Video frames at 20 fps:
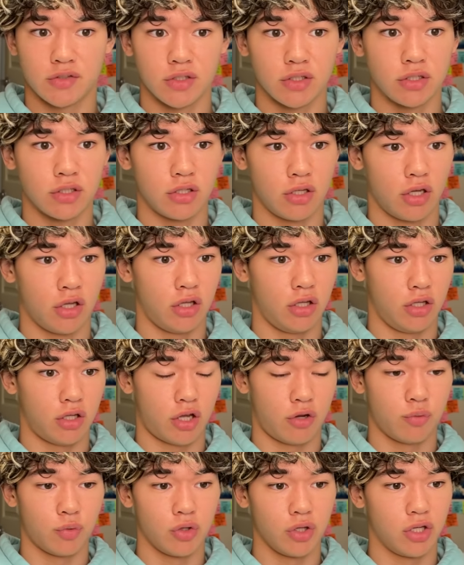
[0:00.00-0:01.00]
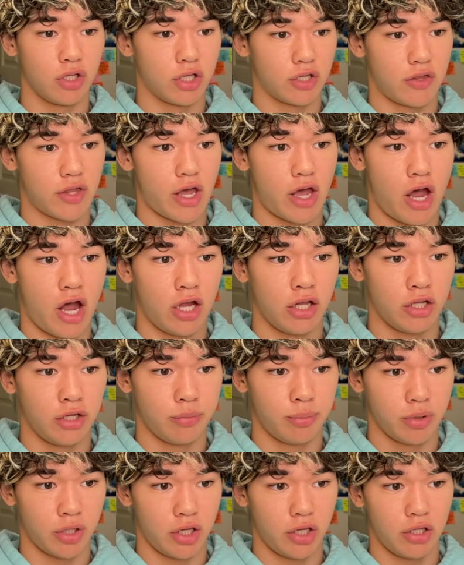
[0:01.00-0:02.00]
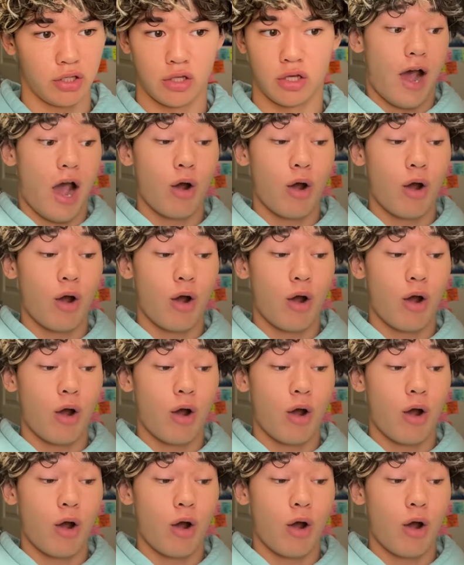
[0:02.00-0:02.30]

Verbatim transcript: it, and I really like that highlight play.